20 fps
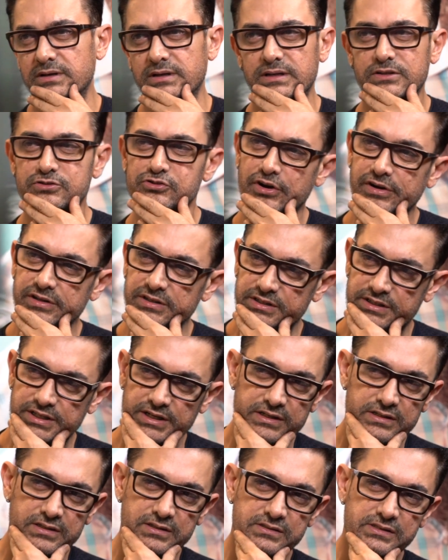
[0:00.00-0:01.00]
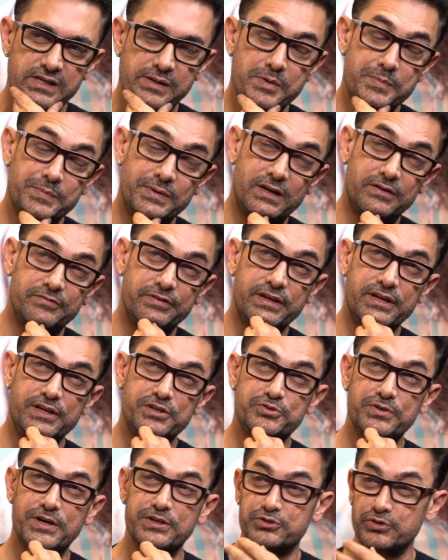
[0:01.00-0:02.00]
I saw it in the theaters. I remember loving it.
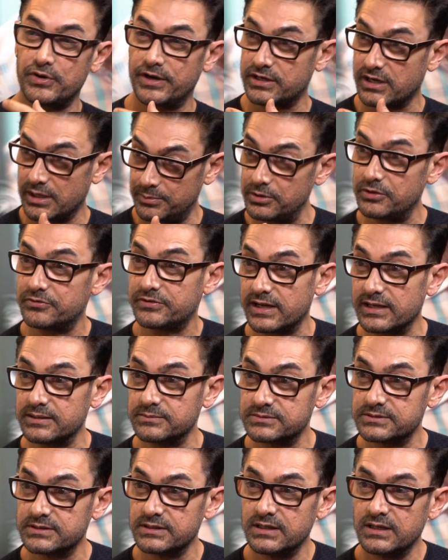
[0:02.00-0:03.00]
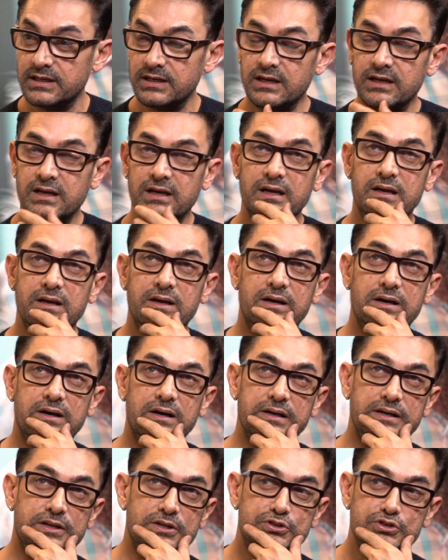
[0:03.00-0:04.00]
So I saw it a couple of times
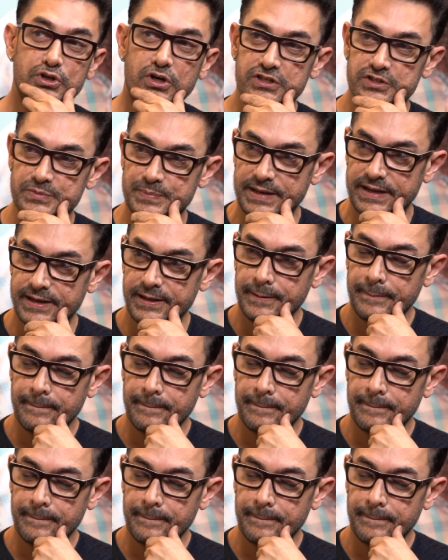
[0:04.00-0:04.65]
in a short span.